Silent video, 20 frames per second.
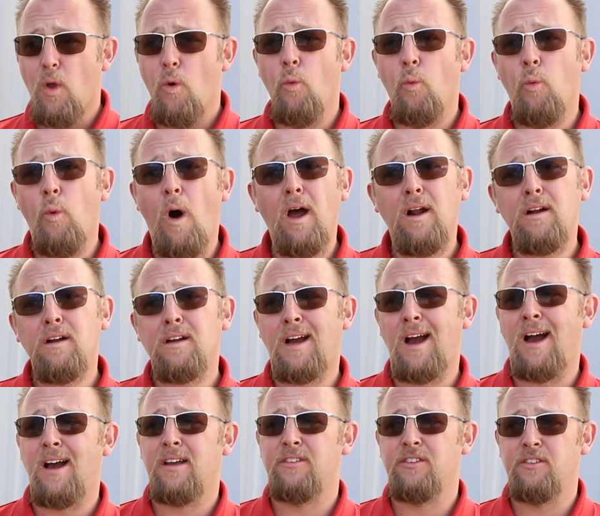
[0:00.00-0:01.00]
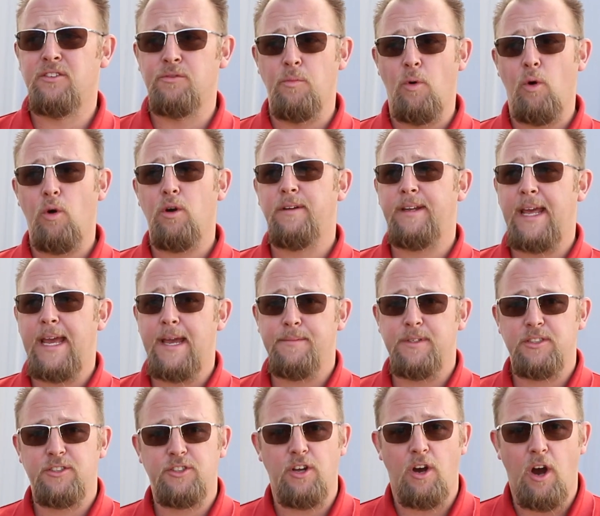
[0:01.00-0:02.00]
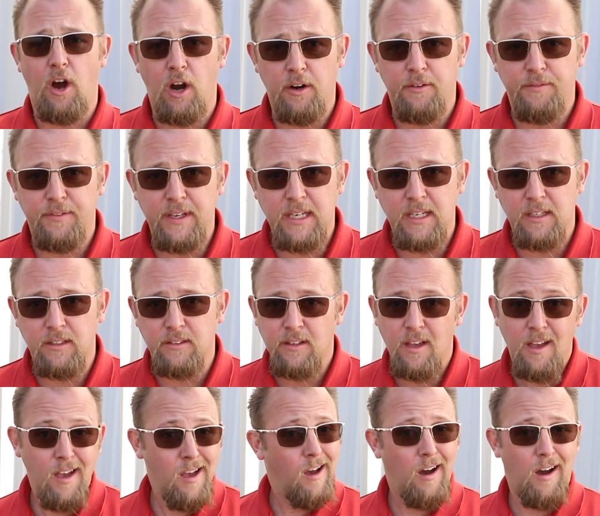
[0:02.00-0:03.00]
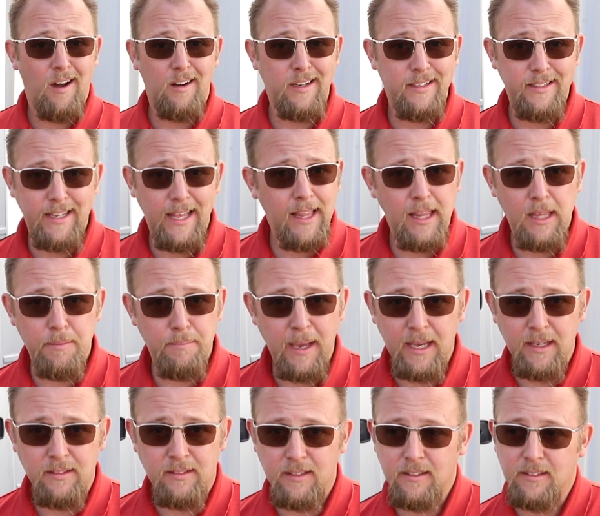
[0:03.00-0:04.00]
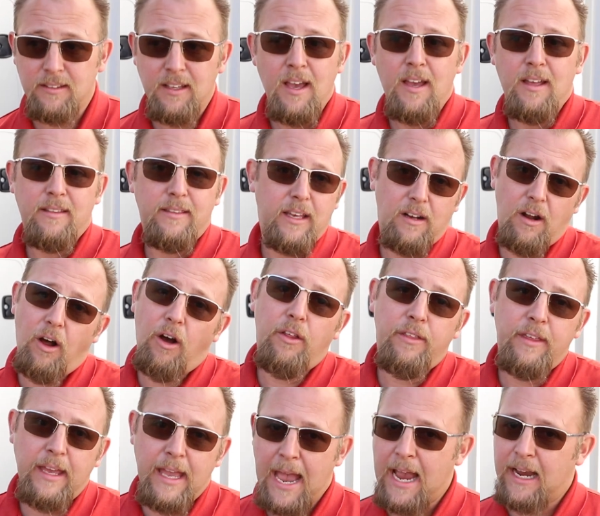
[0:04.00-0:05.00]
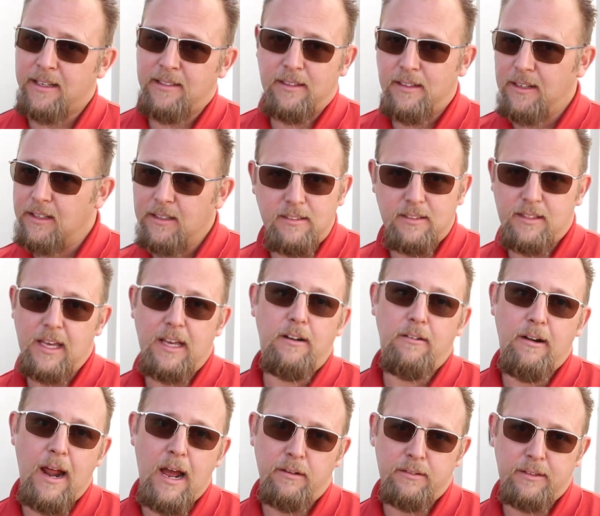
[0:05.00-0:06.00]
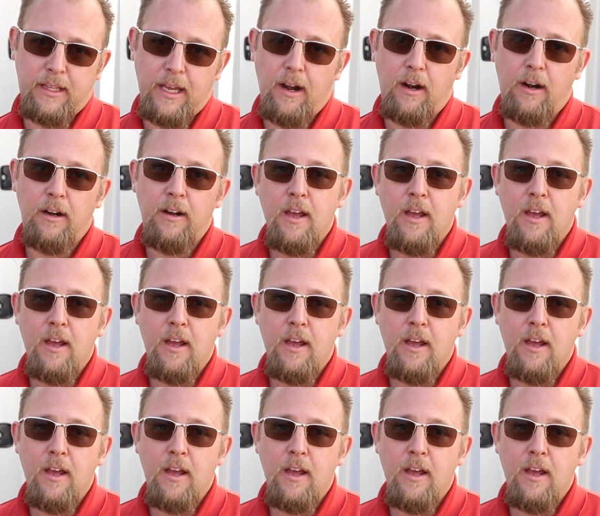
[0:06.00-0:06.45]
Water causes more damage to RVs on a daily basis than all the accidents that are out there,